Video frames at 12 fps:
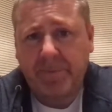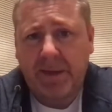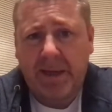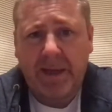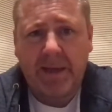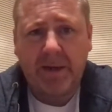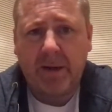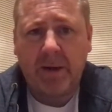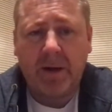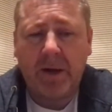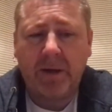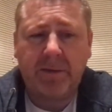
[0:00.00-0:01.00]
and
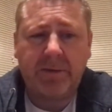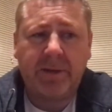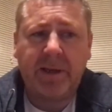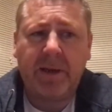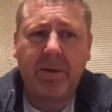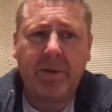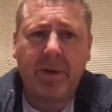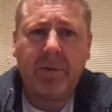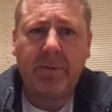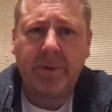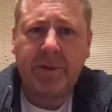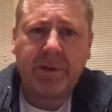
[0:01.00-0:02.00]
I though
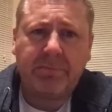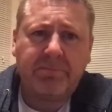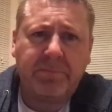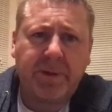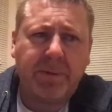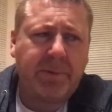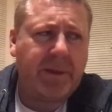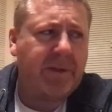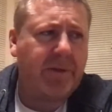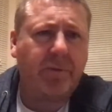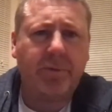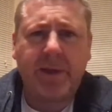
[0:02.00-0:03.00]
it was a couple of years
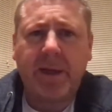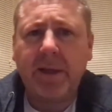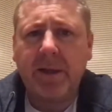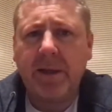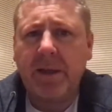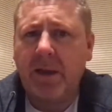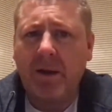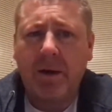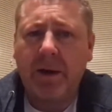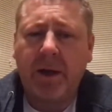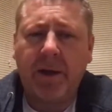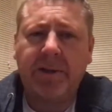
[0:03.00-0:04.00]
older,
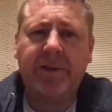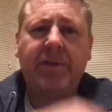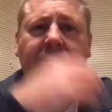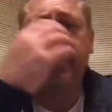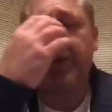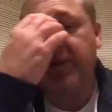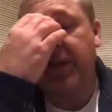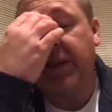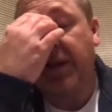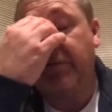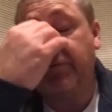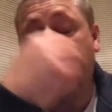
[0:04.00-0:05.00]
I still think
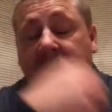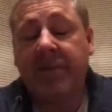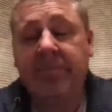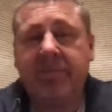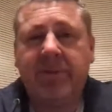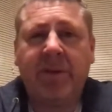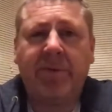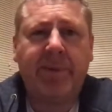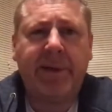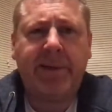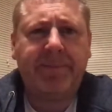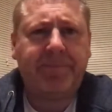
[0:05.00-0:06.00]
that ran
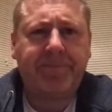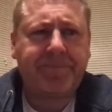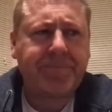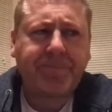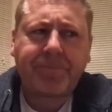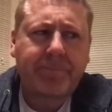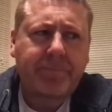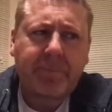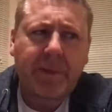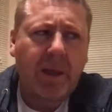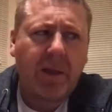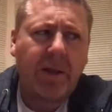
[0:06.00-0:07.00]
software.
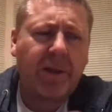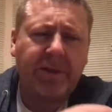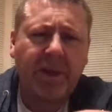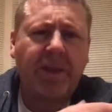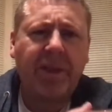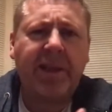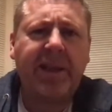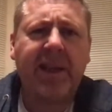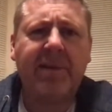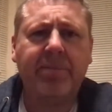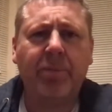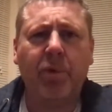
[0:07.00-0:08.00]
I think it
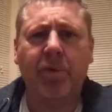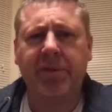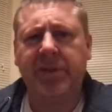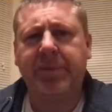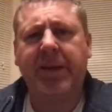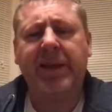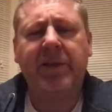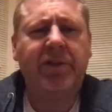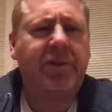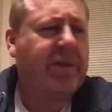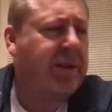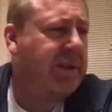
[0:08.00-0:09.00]
had more of a speed
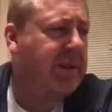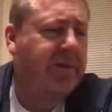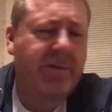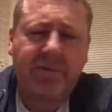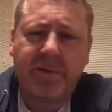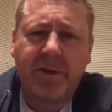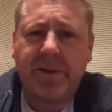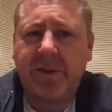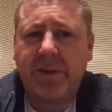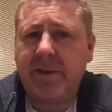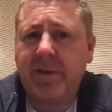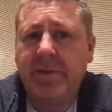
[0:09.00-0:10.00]
issue than the
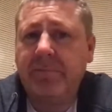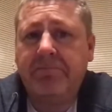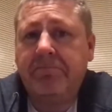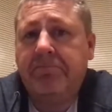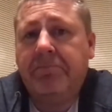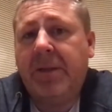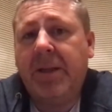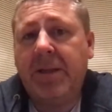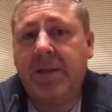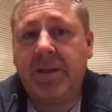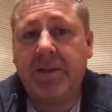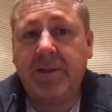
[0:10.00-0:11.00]
Ryzen
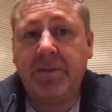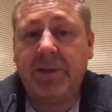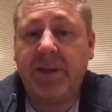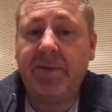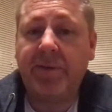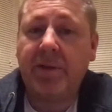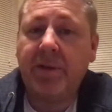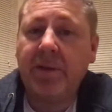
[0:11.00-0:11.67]
does even.